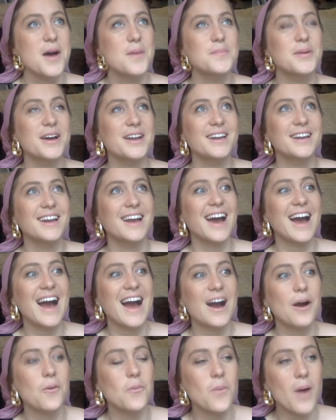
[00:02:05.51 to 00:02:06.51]
But
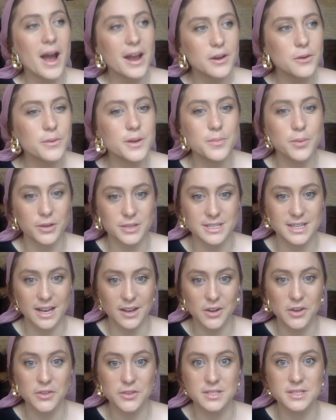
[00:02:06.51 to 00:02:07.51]
why are we pointing
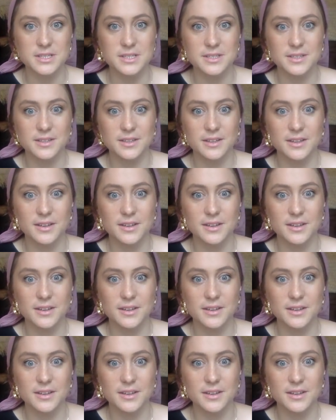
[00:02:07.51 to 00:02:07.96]
out all these